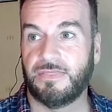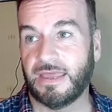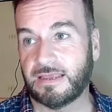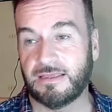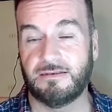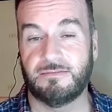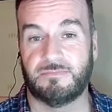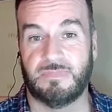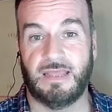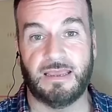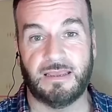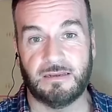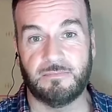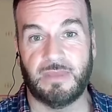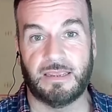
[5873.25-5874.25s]
and that can
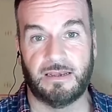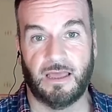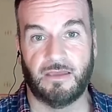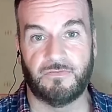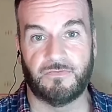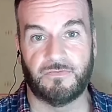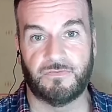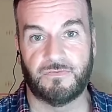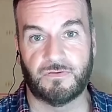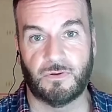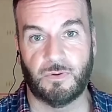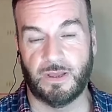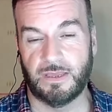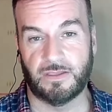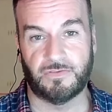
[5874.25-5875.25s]
make
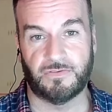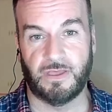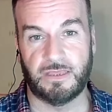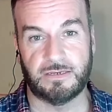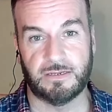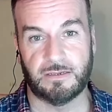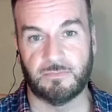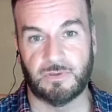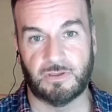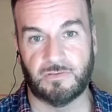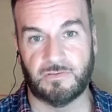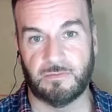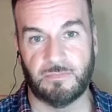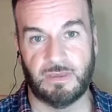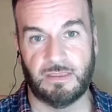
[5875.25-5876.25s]
life quite exciting
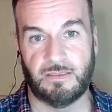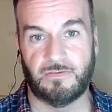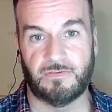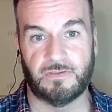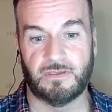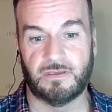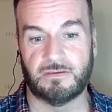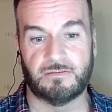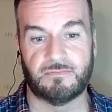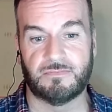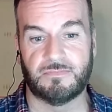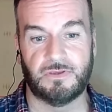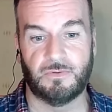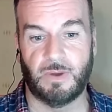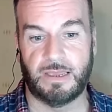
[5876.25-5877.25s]
because it means that
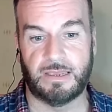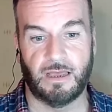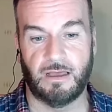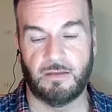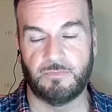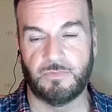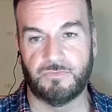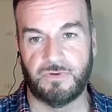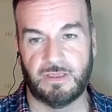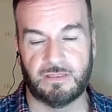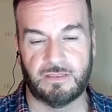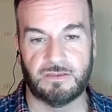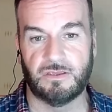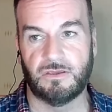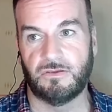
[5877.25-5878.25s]
you wake up, you
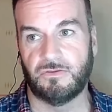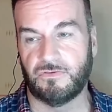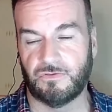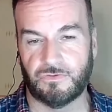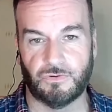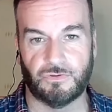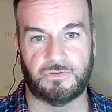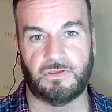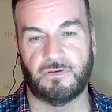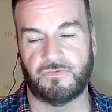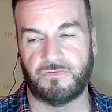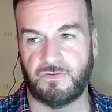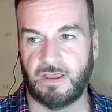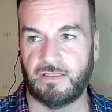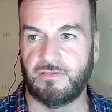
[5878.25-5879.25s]
read the news, you talk to
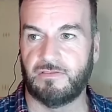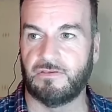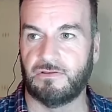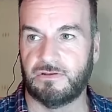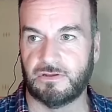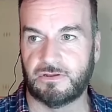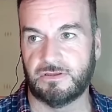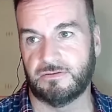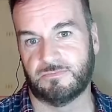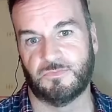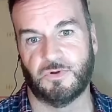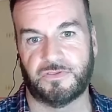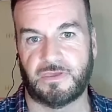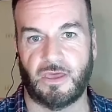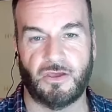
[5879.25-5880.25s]
your friends, you look at
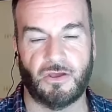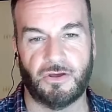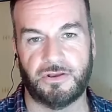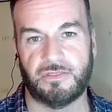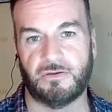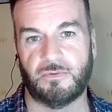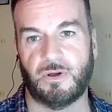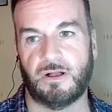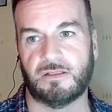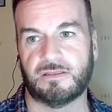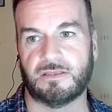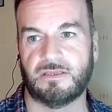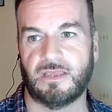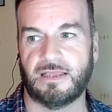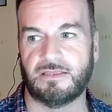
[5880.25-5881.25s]
what's going on in the
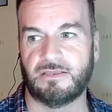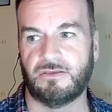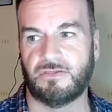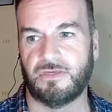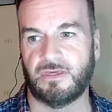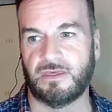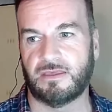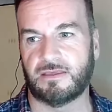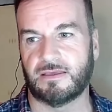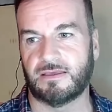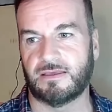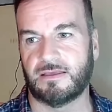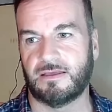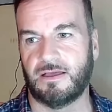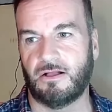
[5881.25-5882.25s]
world and you think,
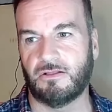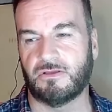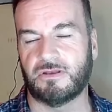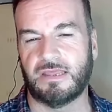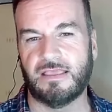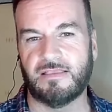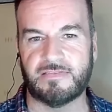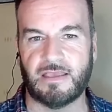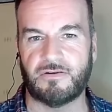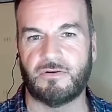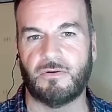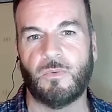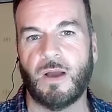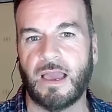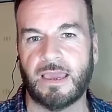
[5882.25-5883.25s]
hold on, is
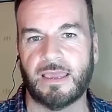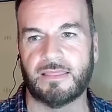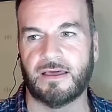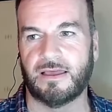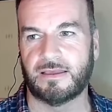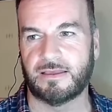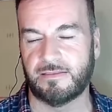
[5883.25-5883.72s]
there a way that